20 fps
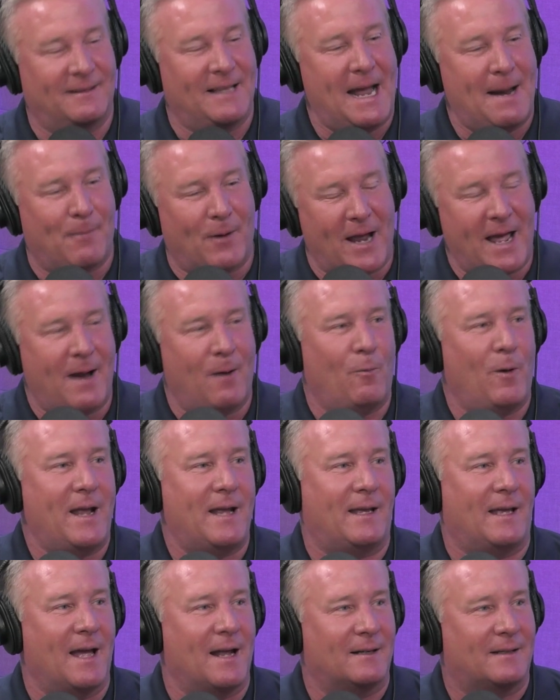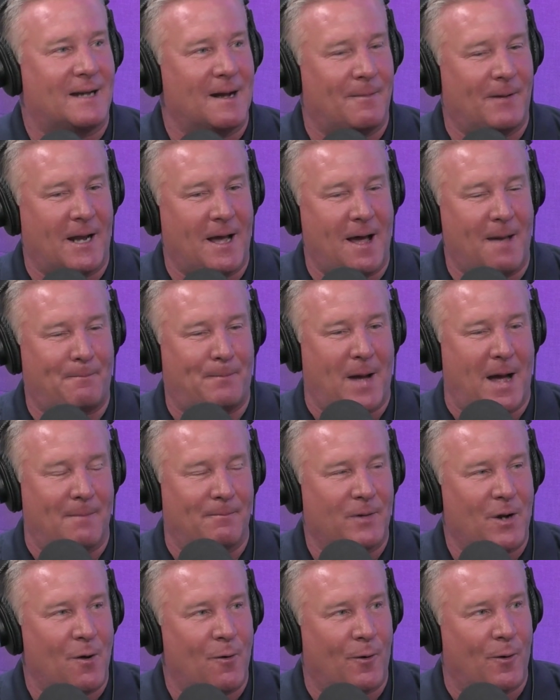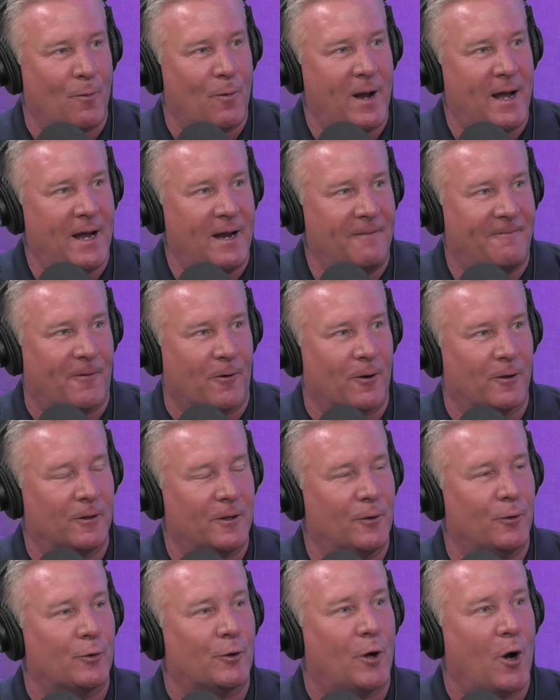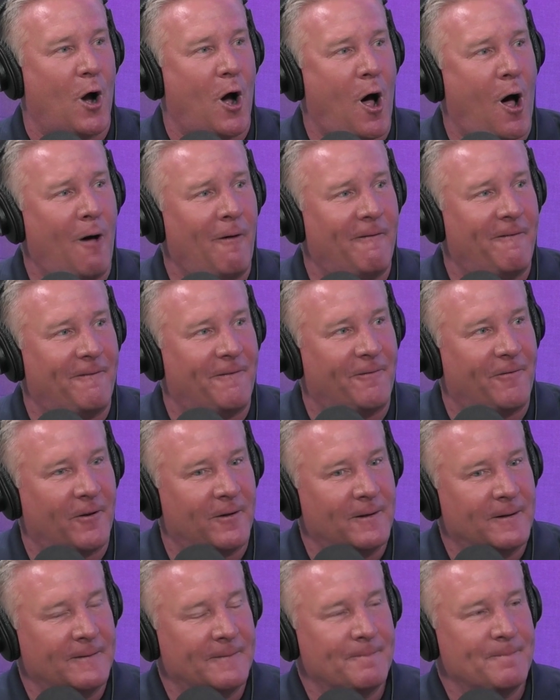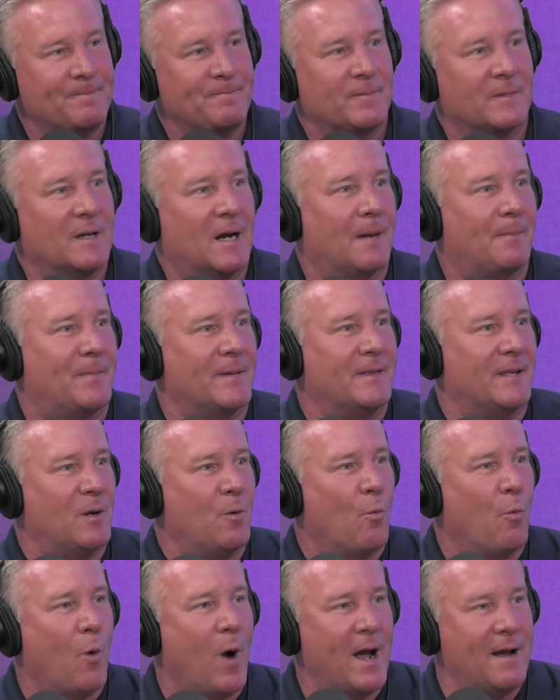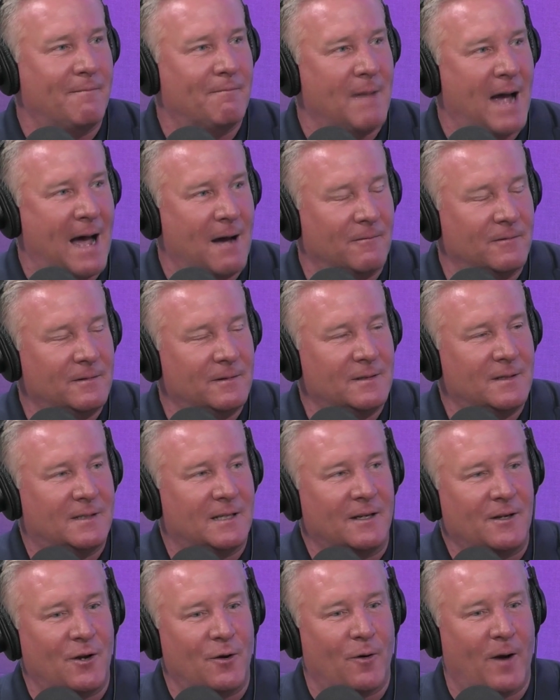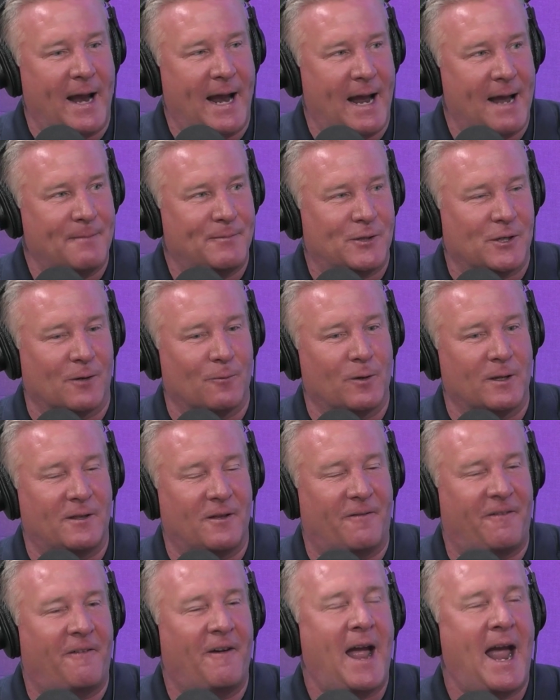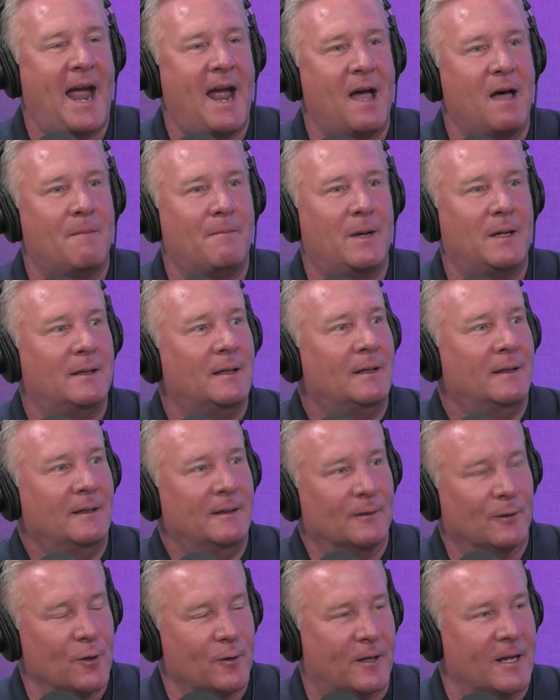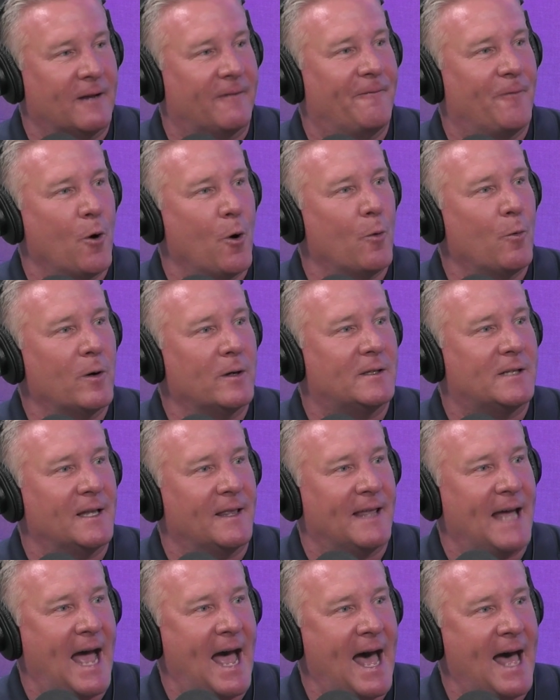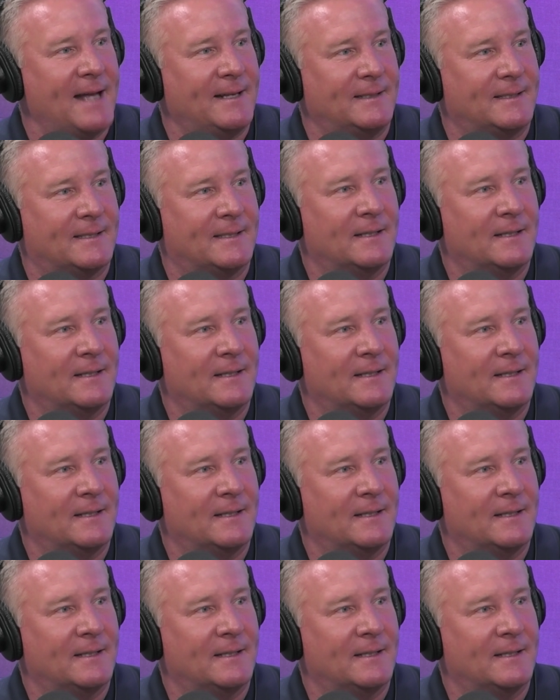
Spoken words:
Labor Day weekend coming up. I'm going away for a little golf up in the White Mountains in New Hampshire with the fam. Looking forward to that.